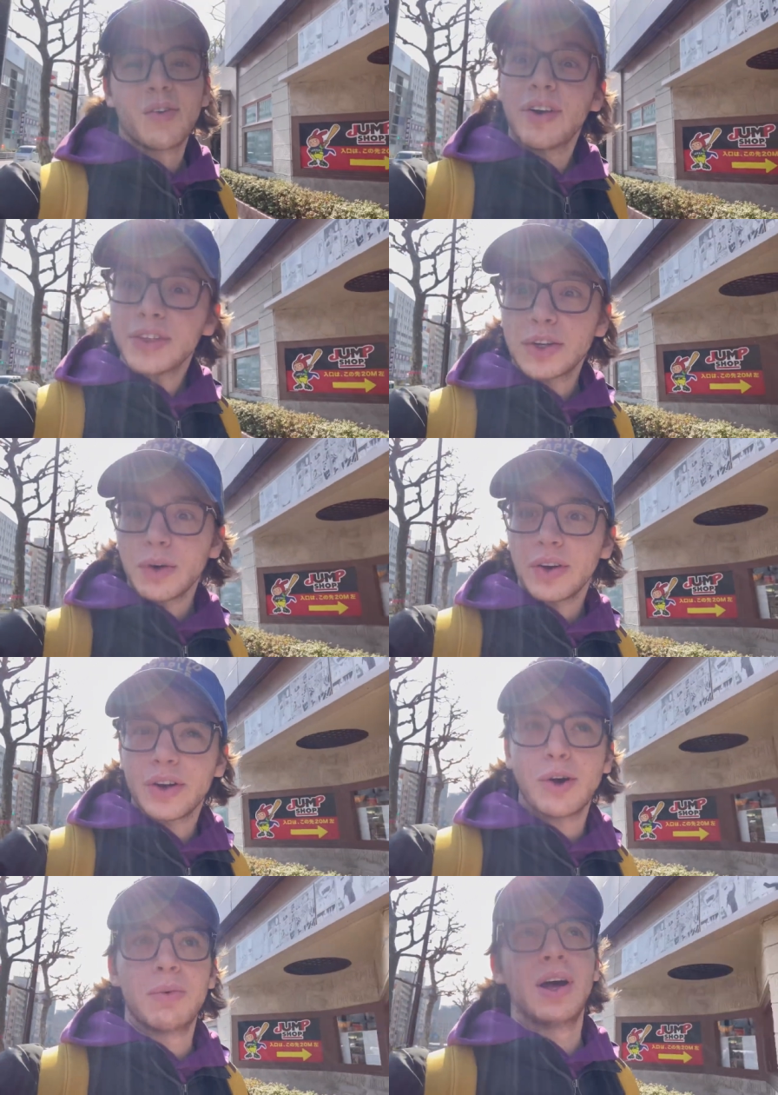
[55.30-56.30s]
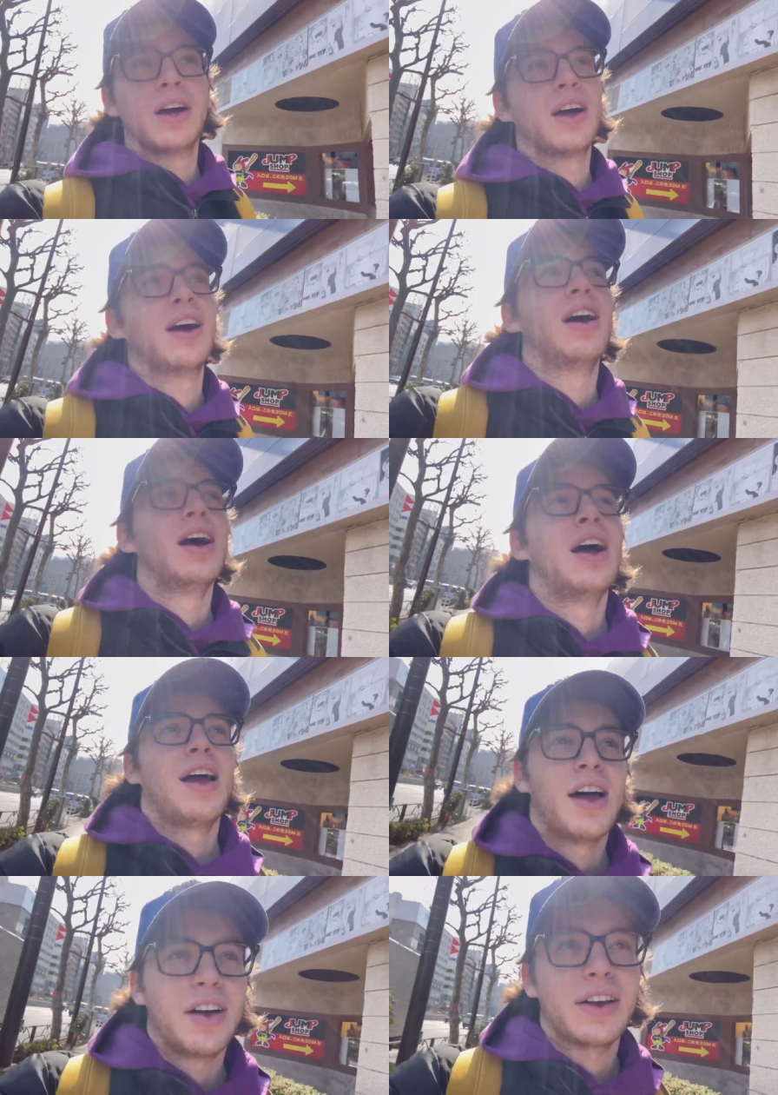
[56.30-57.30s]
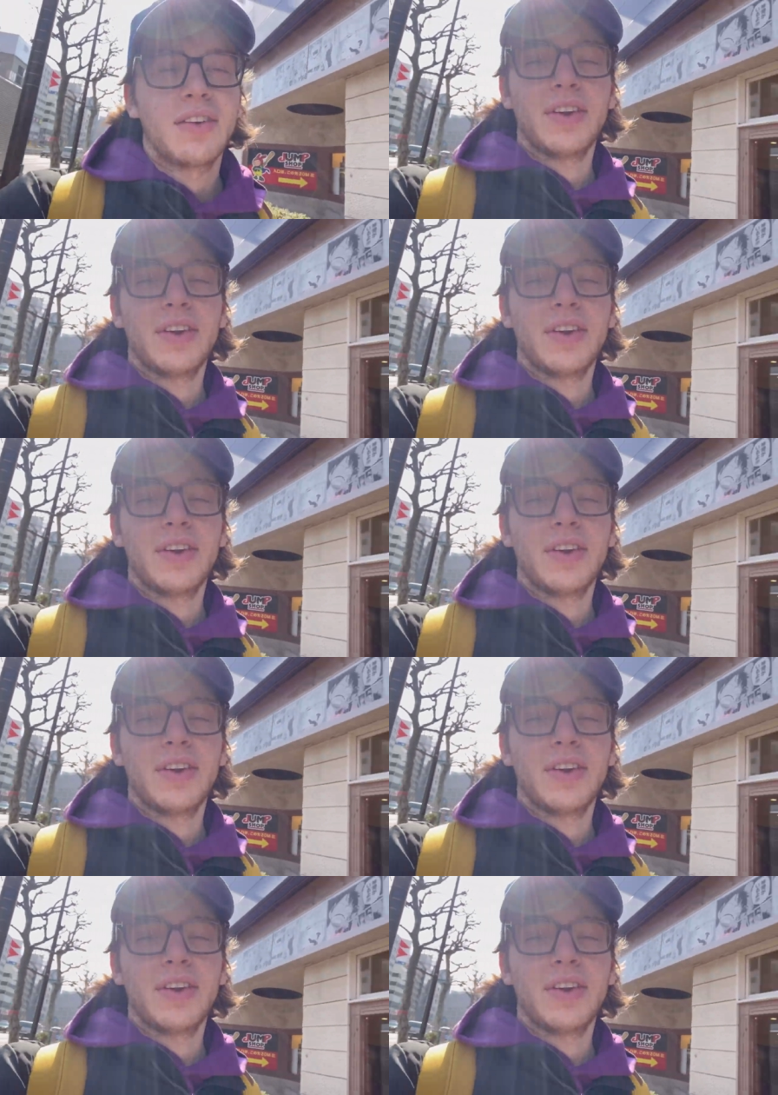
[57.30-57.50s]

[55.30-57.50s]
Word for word: we're at the Tokyo Dome. I'll get a